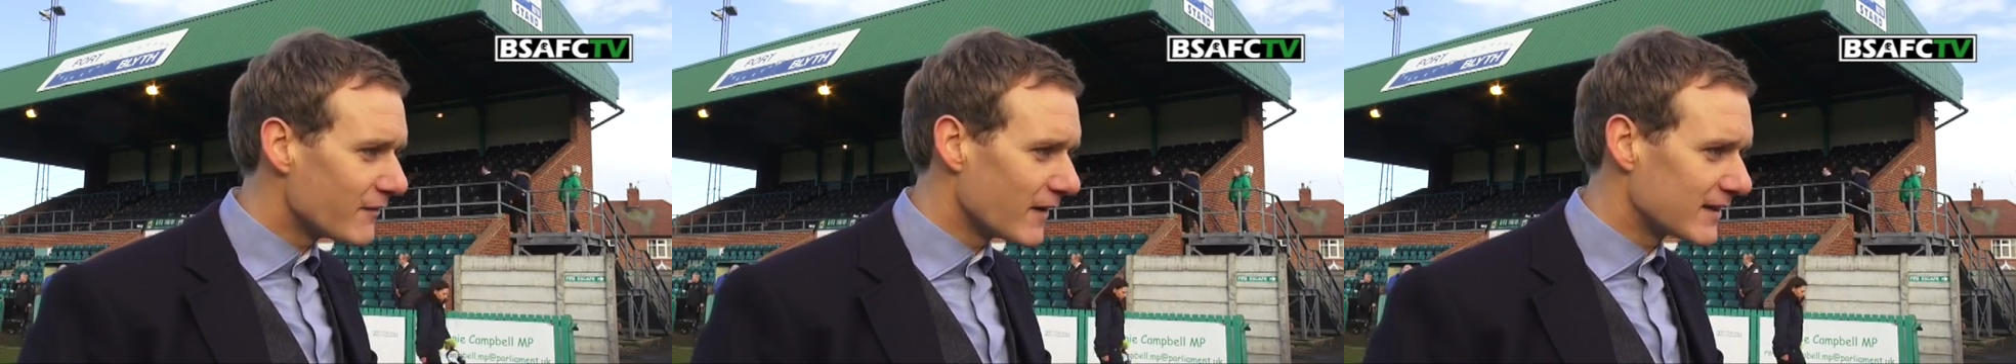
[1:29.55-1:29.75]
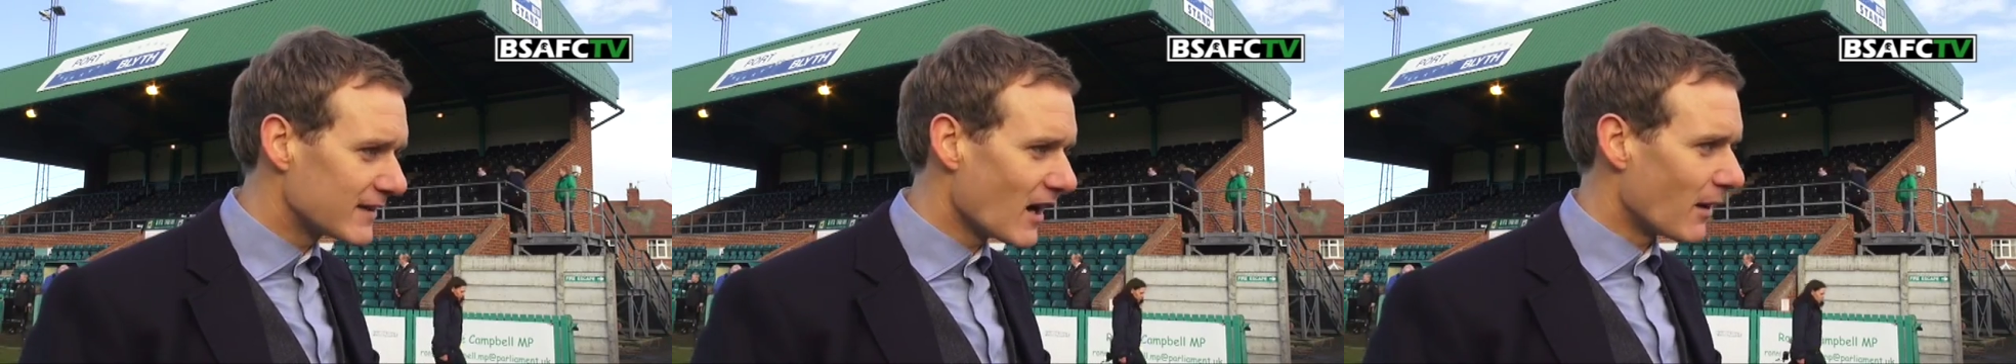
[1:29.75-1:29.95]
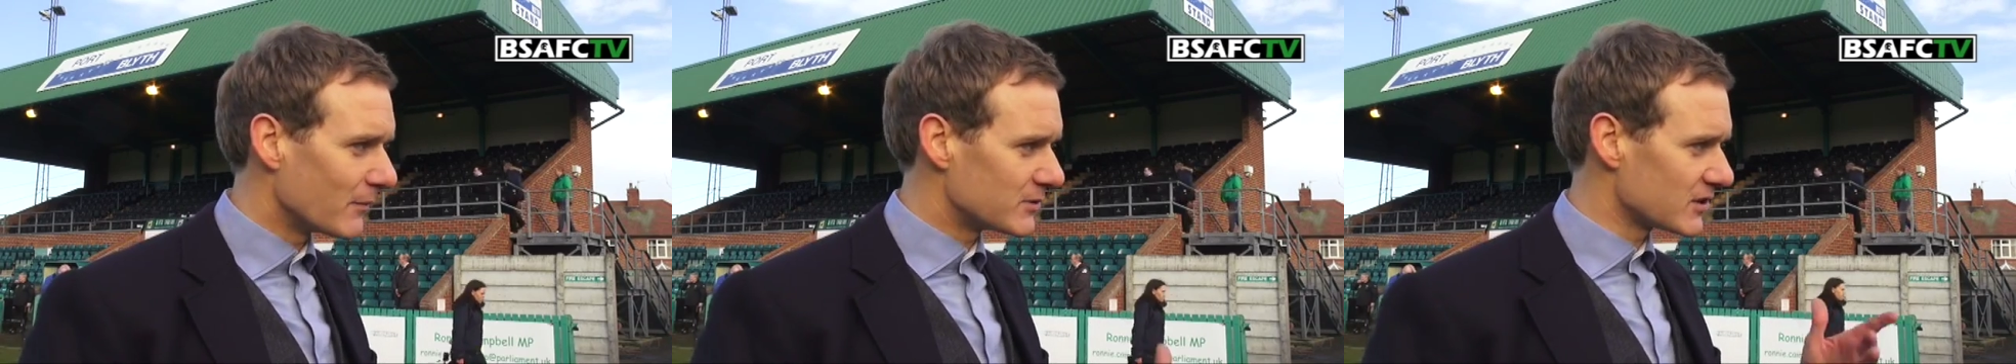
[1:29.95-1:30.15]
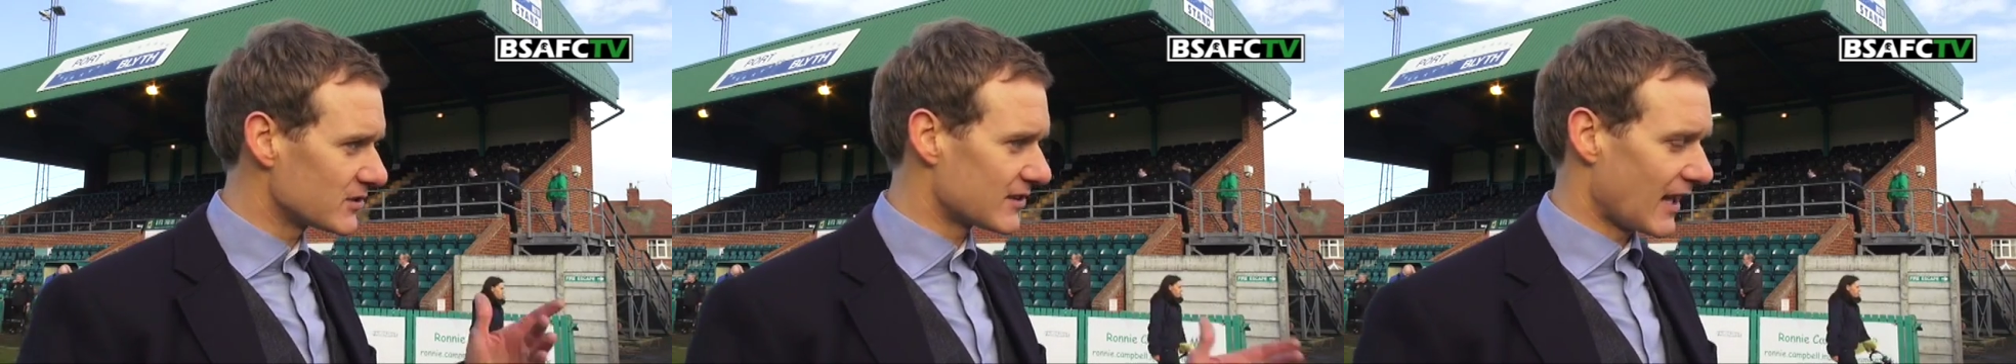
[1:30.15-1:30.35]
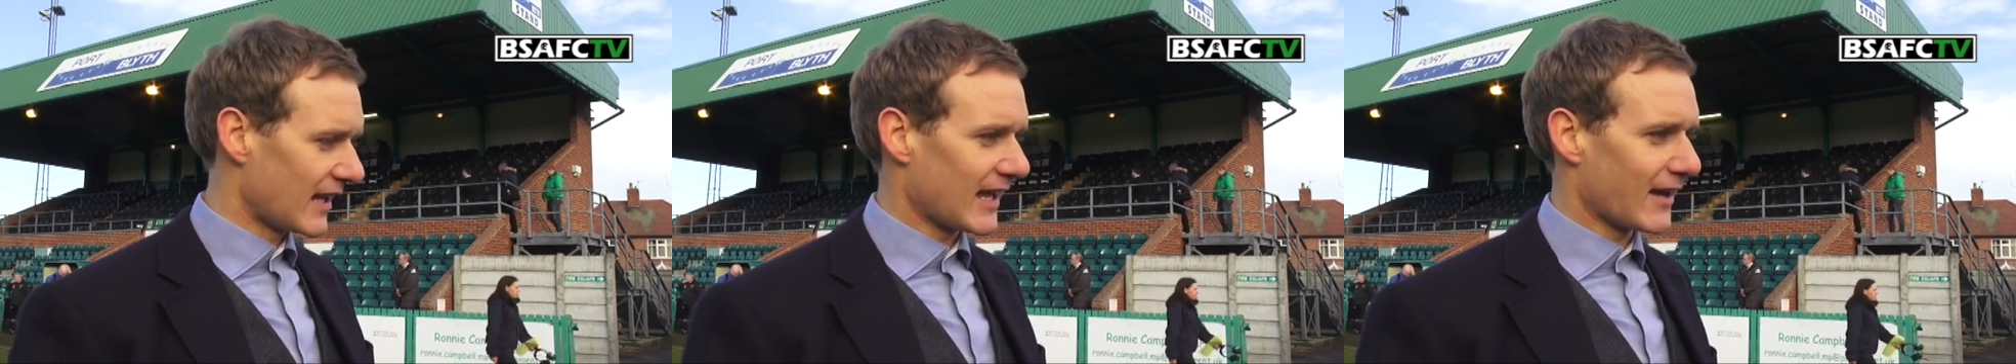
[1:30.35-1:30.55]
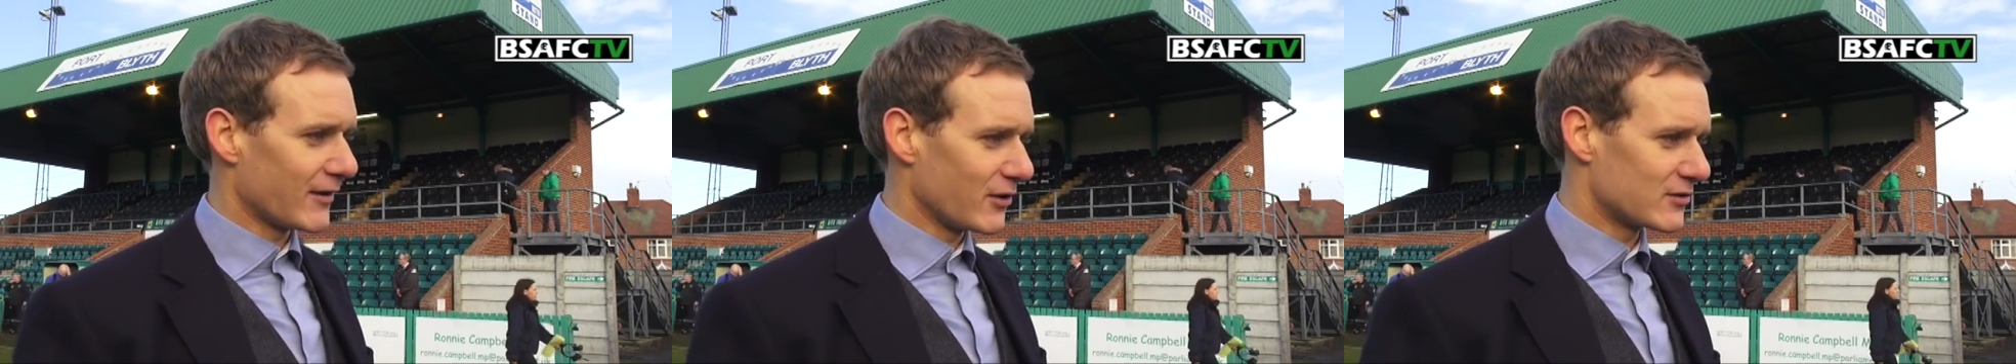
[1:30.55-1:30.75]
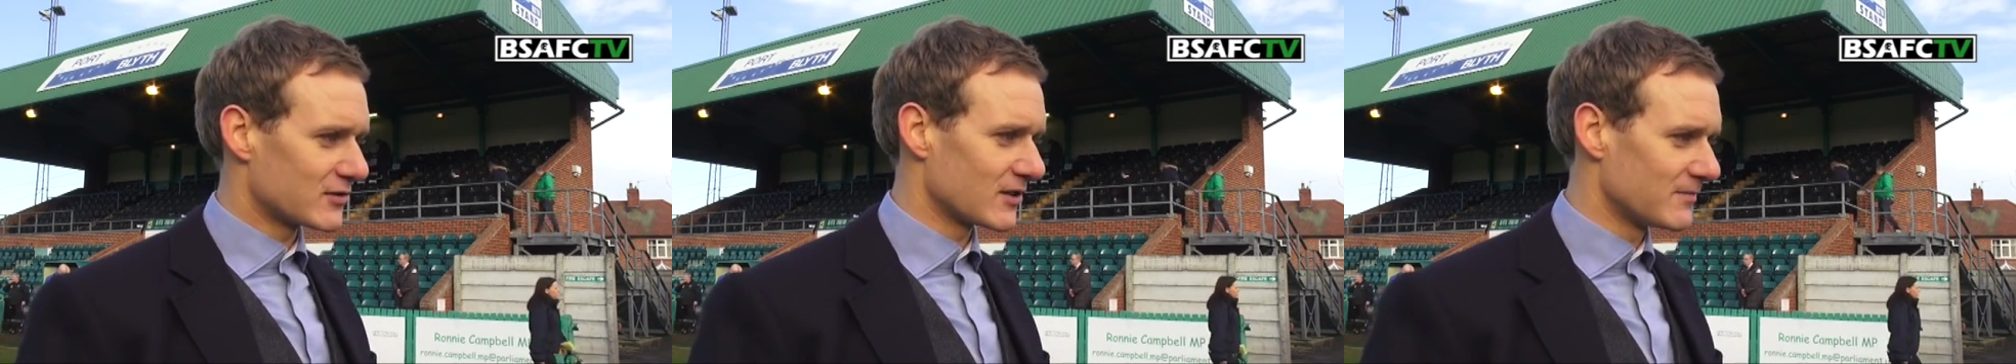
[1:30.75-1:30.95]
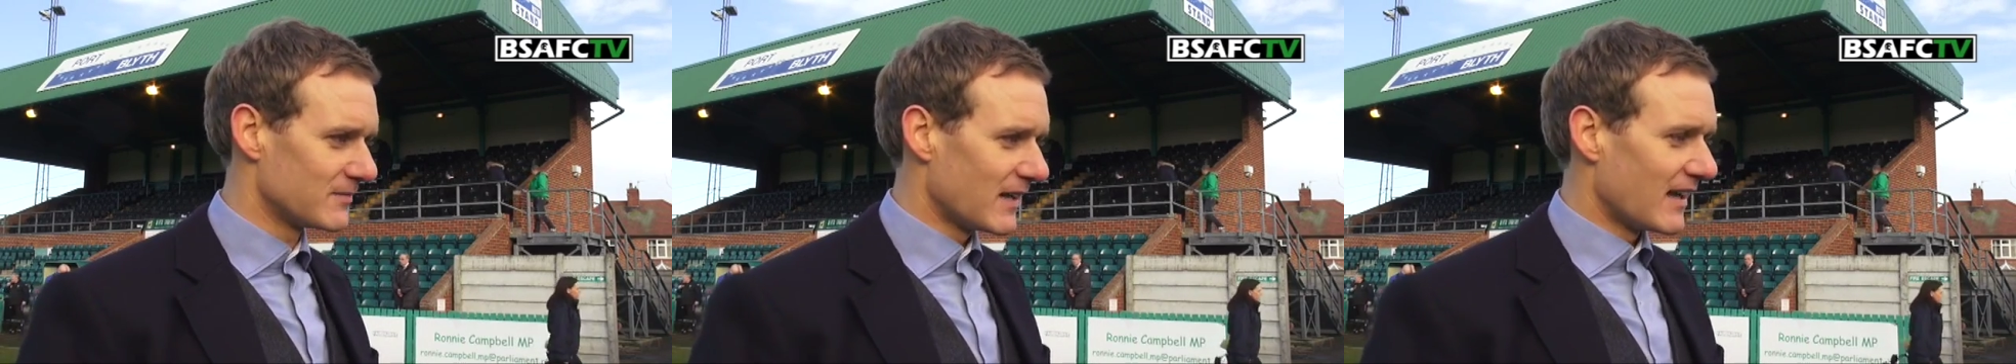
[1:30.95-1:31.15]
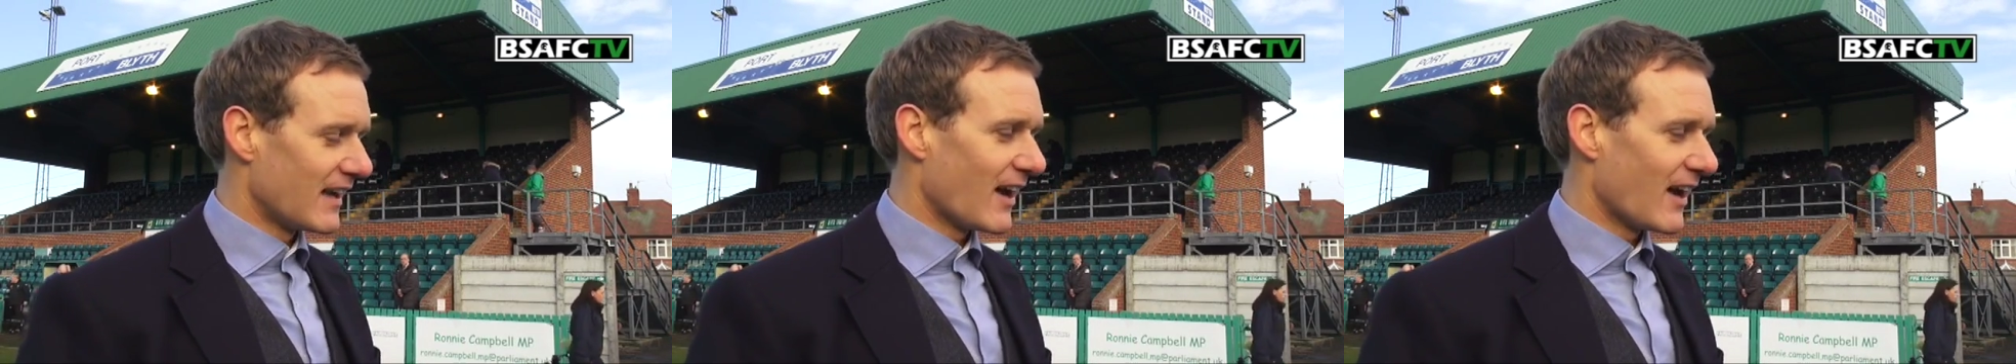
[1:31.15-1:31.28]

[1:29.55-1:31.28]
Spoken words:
FA Cup just allow you to